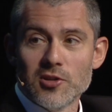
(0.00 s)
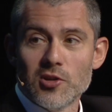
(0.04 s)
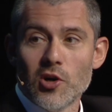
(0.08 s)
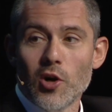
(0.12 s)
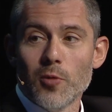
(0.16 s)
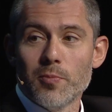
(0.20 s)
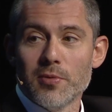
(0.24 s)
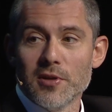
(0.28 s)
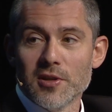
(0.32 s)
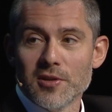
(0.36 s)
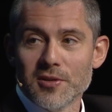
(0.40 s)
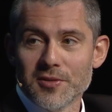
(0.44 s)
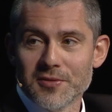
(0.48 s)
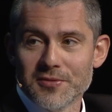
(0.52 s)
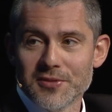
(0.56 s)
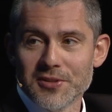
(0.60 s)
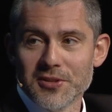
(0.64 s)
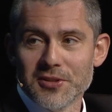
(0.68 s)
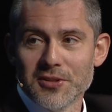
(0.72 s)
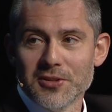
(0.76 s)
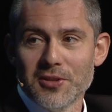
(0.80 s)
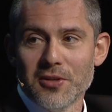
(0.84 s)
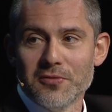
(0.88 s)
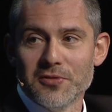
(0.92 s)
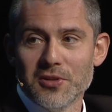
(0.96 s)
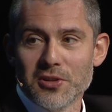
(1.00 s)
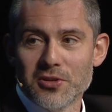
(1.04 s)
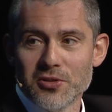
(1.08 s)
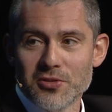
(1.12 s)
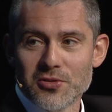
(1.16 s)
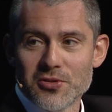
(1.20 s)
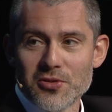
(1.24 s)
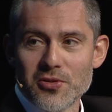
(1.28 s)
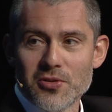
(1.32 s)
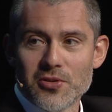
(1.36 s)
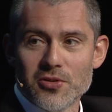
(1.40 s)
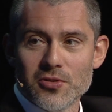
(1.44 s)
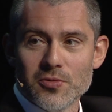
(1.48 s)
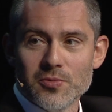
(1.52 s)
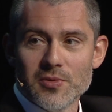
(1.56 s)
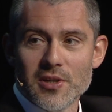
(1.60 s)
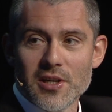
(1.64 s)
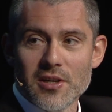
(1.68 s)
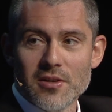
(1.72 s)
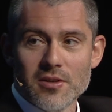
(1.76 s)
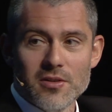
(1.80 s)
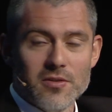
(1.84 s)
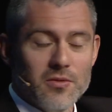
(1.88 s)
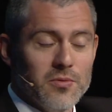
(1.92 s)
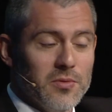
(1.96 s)
copy of the control room,
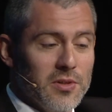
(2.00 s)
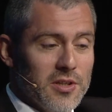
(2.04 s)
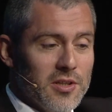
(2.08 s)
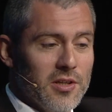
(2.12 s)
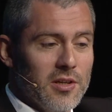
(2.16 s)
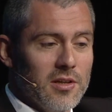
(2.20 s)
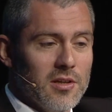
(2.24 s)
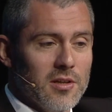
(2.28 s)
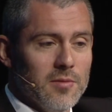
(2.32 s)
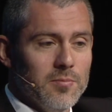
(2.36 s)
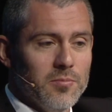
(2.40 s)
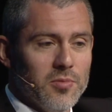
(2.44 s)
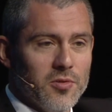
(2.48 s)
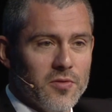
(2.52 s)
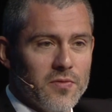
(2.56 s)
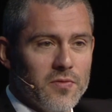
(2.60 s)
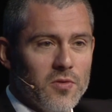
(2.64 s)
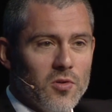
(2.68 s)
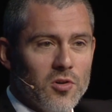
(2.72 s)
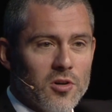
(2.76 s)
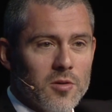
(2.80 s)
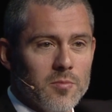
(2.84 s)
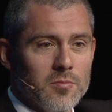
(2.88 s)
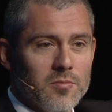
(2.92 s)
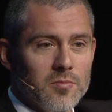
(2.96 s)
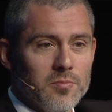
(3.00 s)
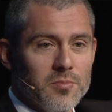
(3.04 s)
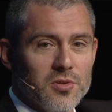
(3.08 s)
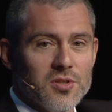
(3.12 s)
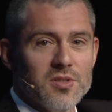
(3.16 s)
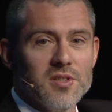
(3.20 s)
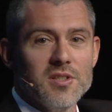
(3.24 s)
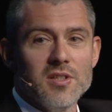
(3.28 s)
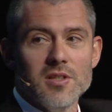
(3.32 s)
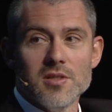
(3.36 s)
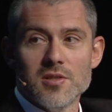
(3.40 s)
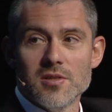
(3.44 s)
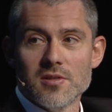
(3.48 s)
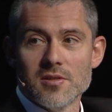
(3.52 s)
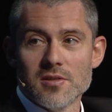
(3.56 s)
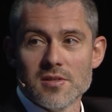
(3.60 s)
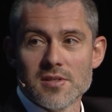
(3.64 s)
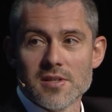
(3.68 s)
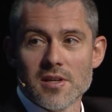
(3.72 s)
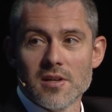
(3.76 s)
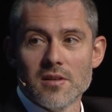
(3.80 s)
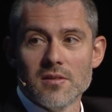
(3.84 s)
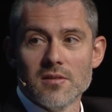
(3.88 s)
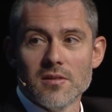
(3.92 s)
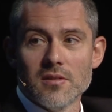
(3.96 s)
where they can perform
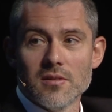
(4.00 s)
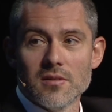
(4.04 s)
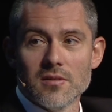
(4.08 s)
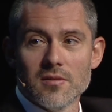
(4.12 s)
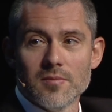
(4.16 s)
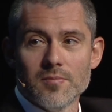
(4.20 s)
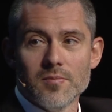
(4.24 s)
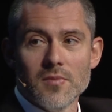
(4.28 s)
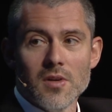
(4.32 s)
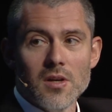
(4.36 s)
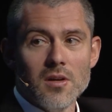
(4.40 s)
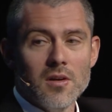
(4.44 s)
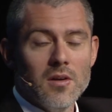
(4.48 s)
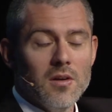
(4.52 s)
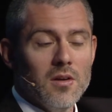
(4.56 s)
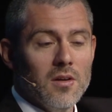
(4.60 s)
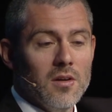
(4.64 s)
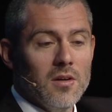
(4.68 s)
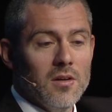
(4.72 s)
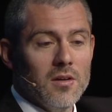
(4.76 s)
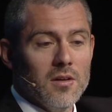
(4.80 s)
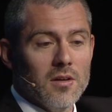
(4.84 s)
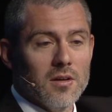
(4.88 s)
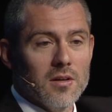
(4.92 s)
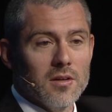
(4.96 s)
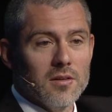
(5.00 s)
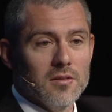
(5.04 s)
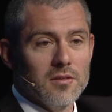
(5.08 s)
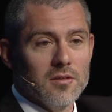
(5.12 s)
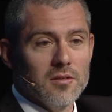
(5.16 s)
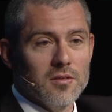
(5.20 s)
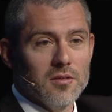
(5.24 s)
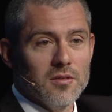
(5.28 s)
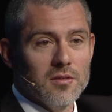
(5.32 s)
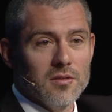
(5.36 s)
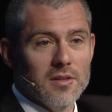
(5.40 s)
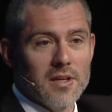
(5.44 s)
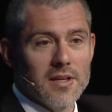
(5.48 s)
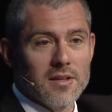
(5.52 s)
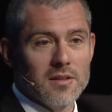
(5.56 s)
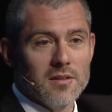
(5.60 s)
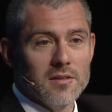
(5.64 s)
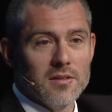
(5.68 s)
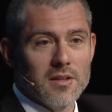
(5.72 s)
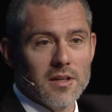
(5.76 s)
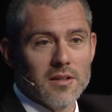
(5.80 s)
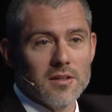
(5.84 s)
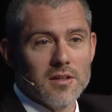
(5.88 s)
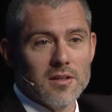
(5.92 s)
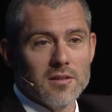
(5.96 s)
procedures and
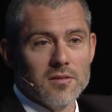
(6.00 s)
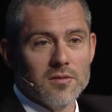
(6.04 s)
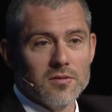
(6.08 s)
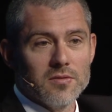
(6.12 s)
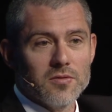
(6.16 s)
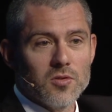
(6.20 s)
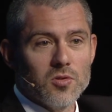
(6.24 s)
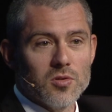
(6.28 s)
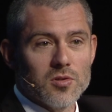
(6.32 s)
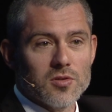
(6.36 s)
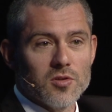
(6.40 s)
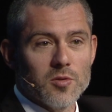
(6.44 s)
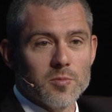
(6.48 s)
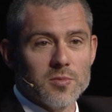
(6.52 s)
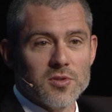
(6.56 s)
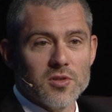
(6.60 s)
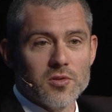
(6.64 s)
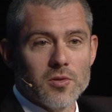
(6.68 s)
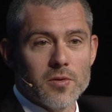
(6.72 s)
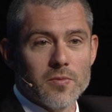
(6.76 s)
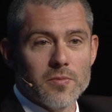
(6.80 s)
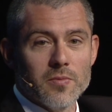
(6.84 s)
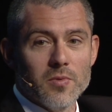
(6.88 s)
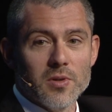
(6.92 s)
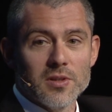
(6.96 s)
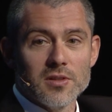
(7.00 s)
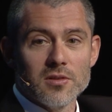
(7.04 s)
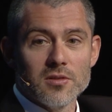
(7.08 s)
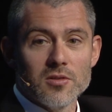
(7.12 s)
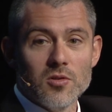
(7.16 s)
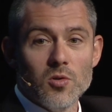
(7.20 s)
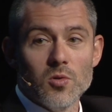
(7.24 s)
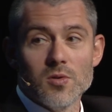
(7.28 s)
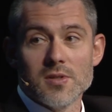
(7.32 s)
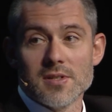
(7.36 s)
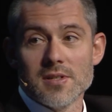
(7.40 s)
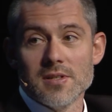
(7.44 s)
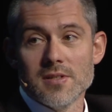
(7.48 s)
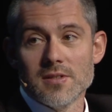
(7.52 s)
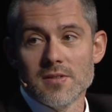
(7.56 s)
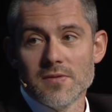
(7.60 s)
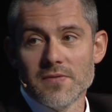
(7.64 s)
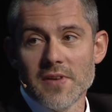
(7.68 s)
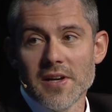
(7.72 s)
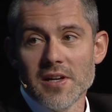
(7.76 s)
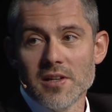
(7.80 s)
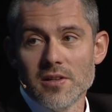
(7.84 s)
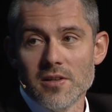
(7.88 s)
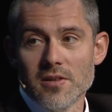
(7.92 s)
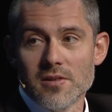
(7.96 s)
they can of course observe what causes
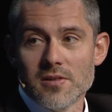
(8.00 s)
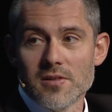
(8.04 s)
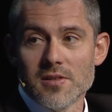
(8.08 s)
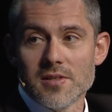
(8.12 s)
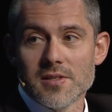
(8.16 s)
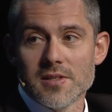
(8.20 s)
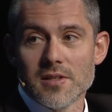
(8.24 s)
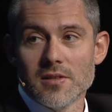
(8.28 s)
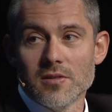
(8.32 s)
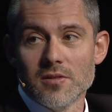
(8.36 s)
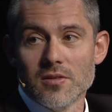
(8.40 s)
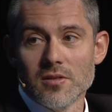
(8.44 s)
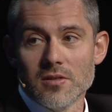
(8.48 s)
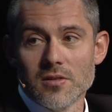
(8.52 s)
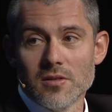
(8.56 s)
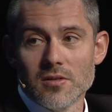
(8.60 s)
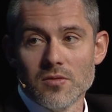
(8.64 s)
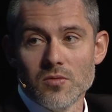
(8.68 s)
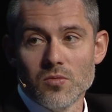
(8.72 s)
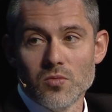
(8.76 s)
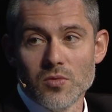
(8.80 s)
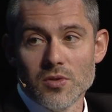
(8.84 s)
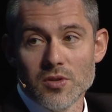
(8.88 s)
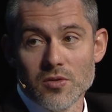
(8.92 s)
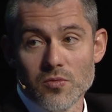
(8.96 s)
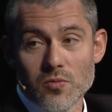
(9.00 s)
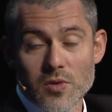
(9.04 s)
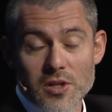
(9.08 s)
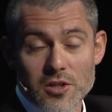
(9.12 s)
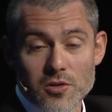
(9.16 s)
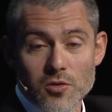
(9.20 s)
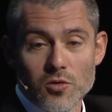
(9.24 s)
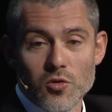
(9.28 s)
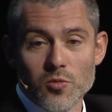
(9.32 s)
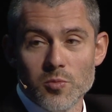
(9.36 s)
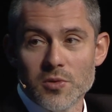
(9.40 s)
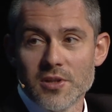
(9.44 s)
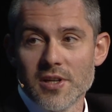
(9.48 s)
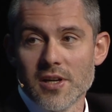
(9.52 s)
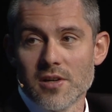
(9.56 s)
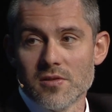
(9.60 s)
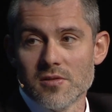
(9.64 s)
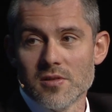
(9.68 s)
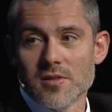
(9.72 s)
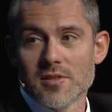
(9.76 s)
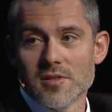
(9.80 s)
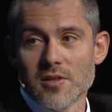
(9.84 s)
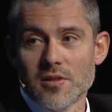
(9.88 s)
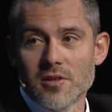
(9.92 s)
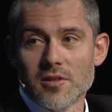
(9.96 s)
failures and where the human
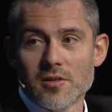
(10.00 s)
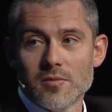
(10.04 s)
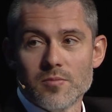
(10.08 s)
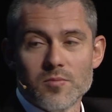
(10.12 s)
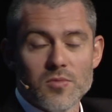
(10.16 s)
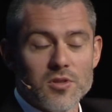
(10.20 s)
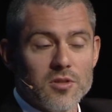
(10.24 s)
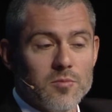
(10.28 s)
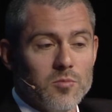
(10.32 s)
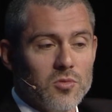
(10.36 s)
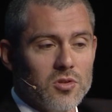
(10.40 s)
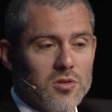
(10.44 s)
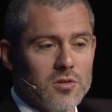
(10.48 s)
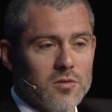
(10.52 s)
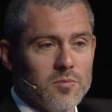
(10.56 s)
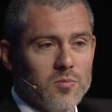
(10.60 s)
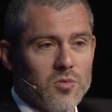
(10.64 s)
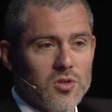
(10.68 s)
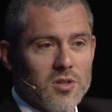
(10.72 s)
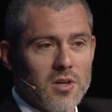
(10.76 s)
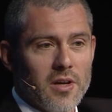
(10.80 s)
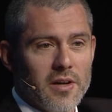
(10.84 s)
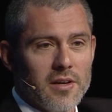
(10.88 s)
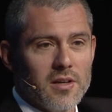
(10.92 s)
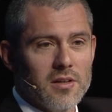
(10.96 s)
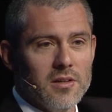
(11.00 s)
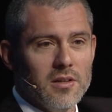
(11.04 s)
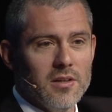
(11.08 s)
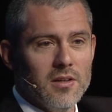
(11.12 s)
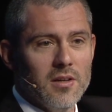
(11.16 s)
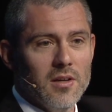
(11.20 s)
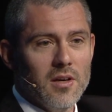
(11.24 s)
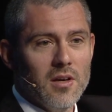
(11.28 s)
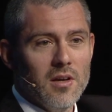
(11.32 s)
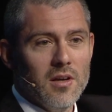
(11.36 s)
errors are more likely.